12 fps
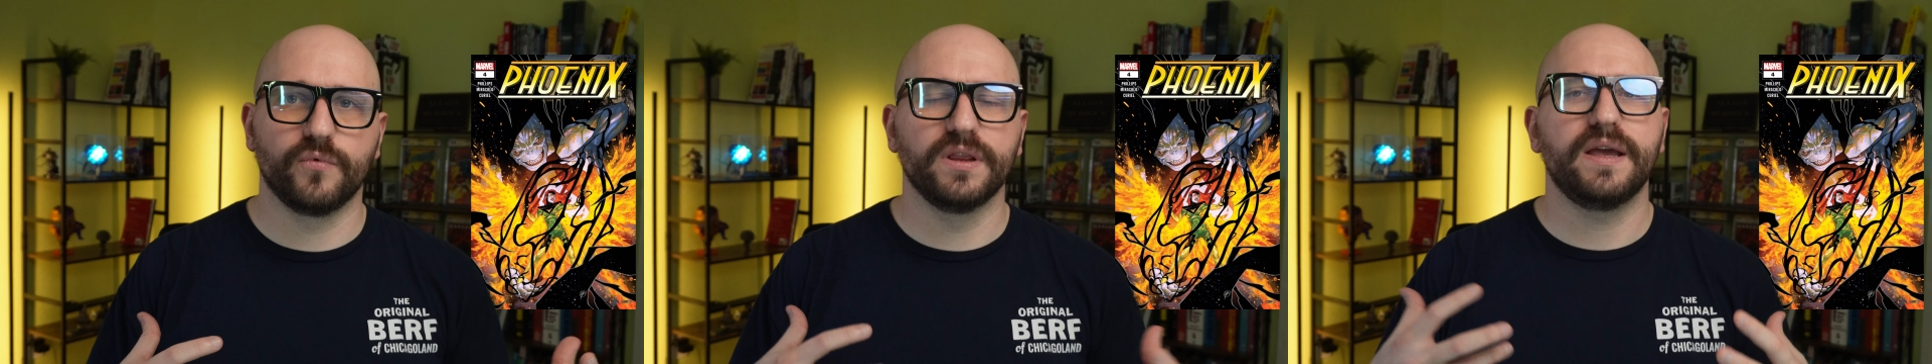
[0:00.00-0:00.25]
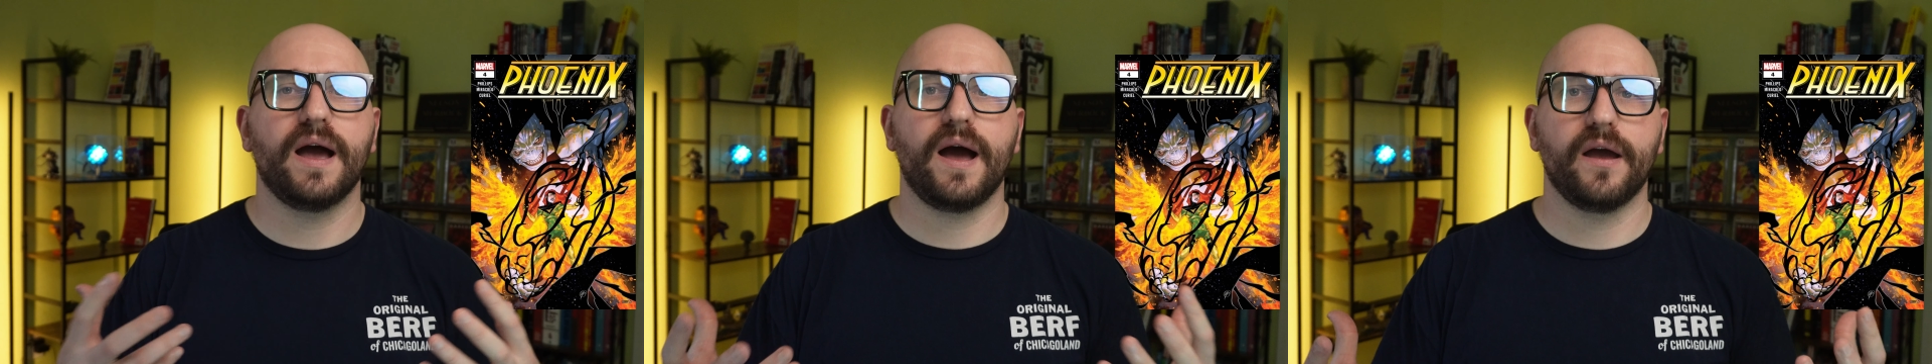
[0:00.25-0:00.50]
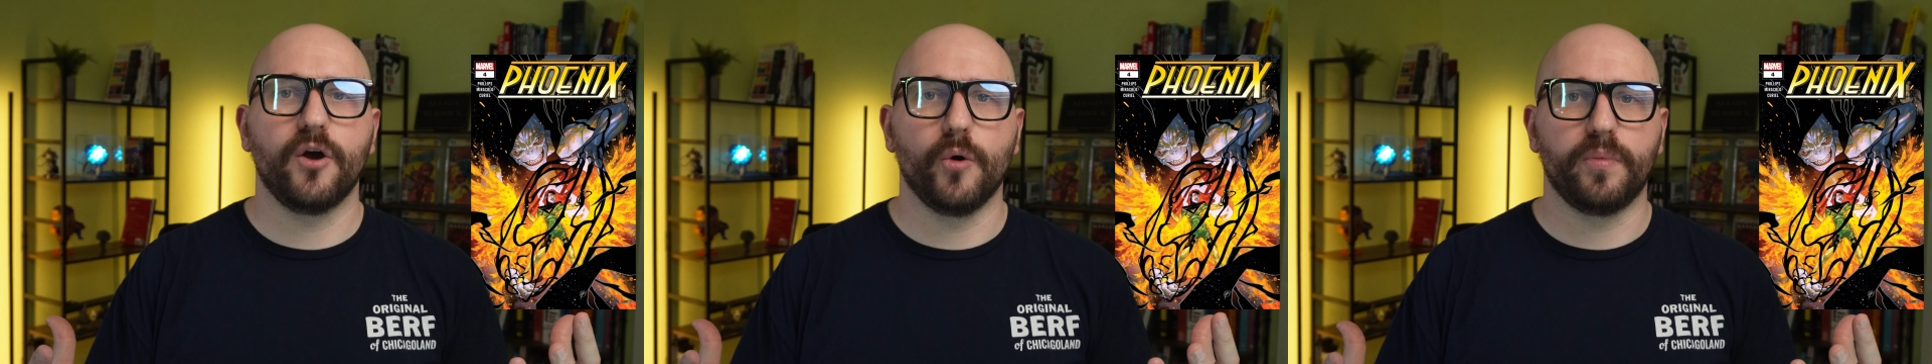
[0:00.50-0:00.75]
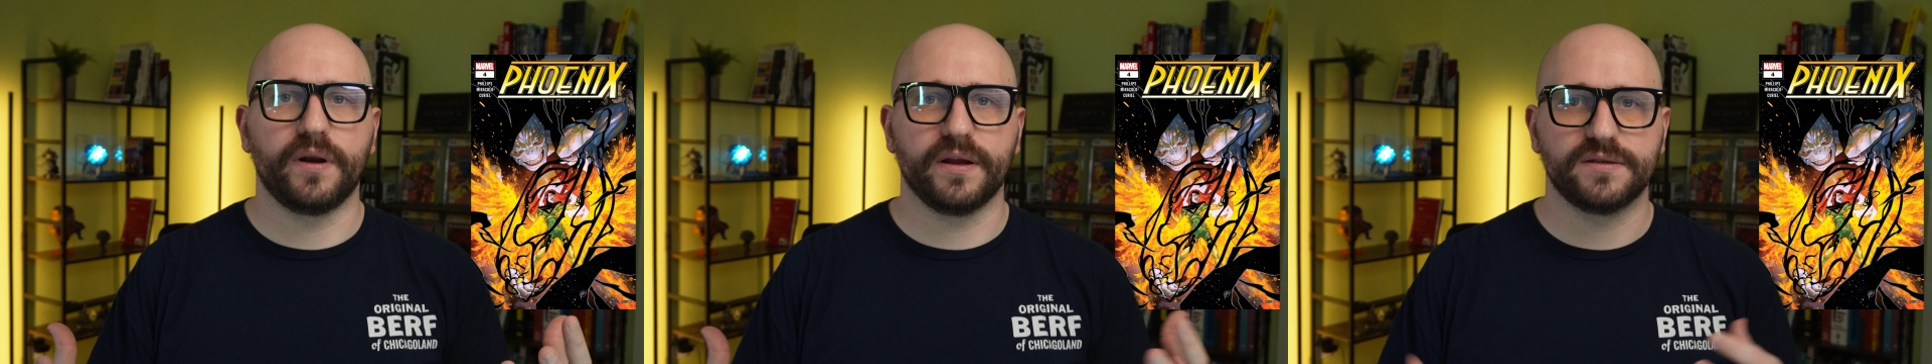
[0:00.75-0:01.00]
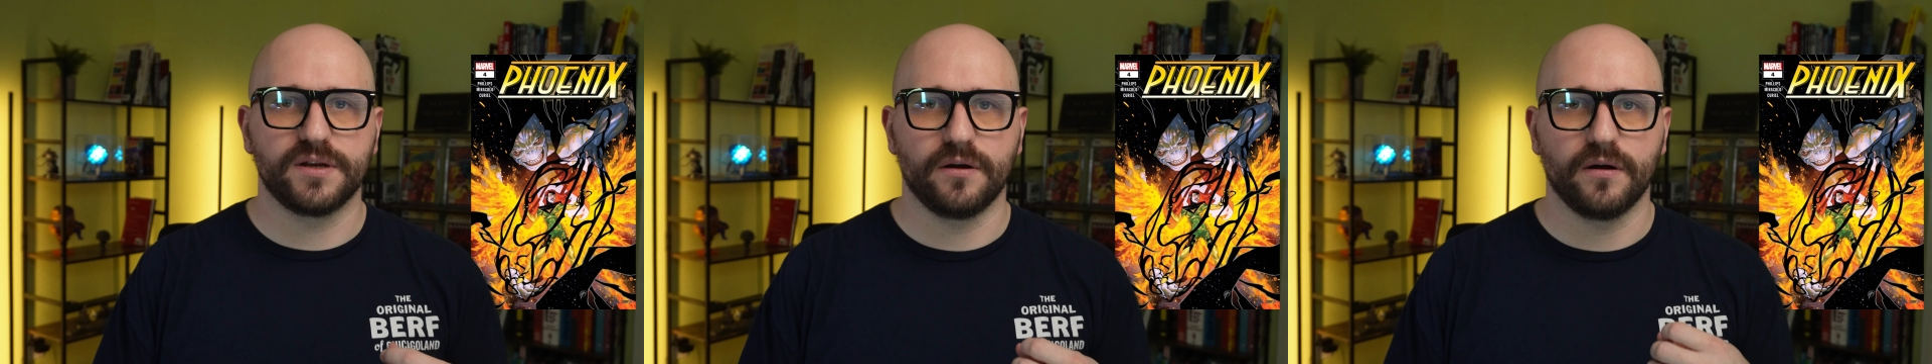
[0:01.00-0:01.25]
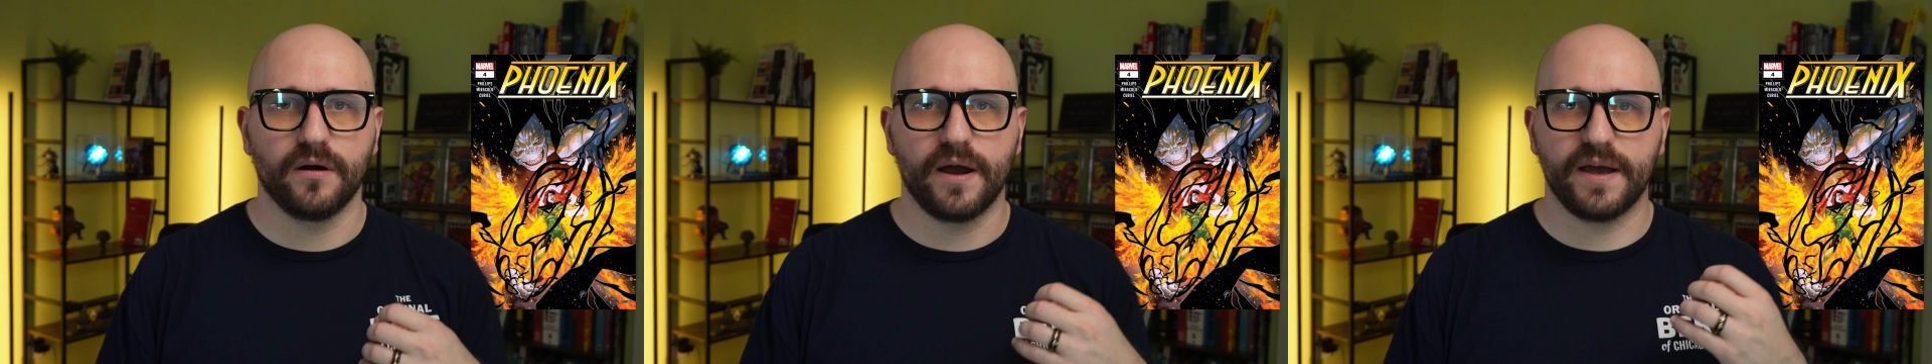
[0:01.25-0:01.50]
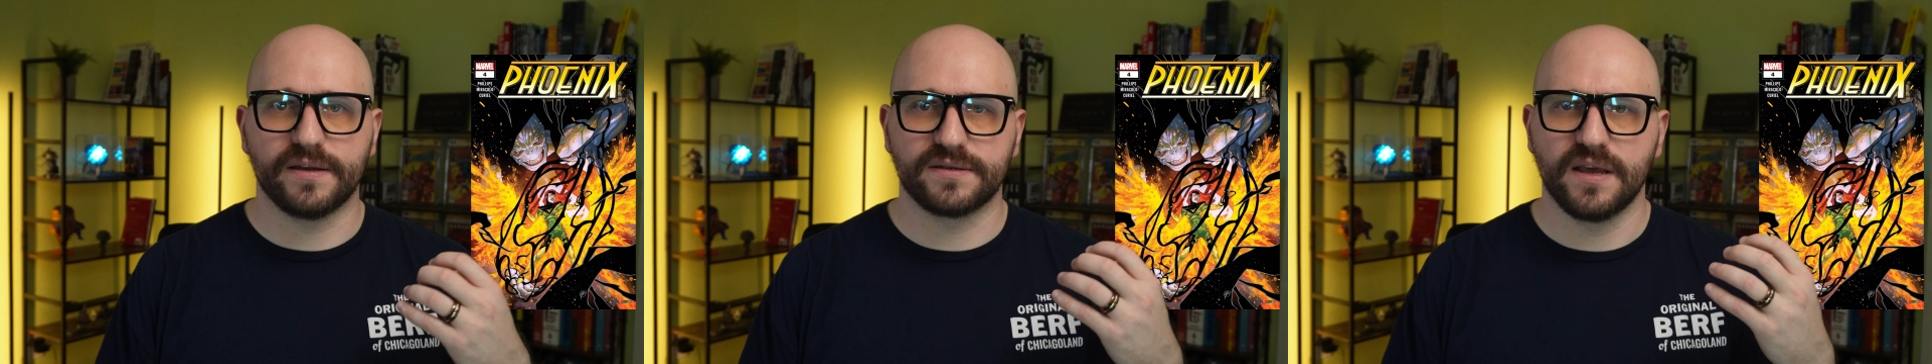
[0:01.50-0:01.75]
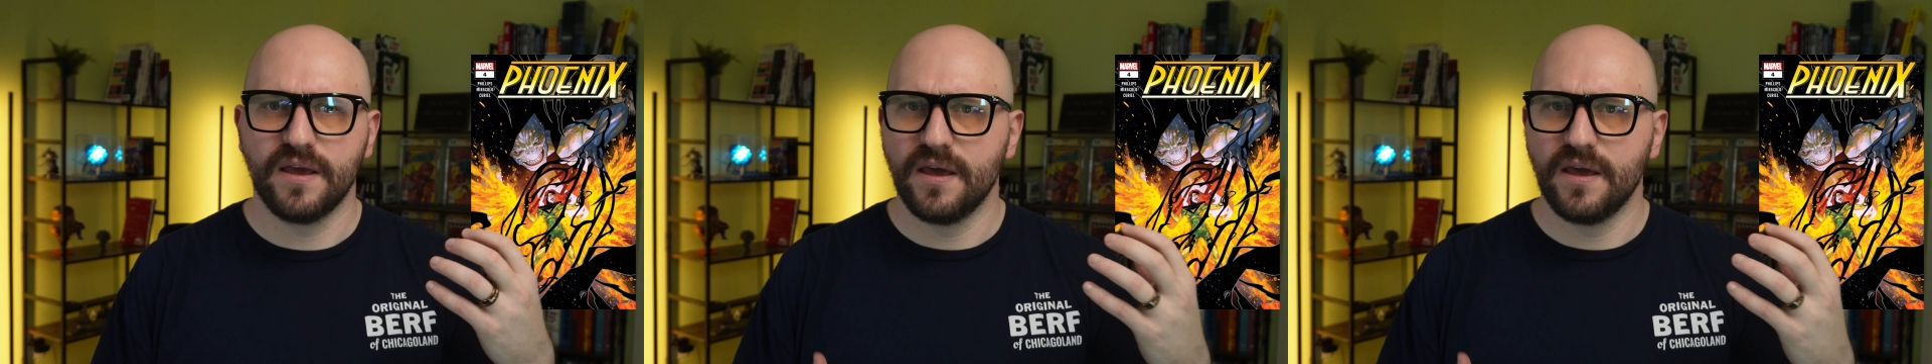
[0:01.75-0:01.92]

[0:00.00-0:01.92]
really eye opening to her, as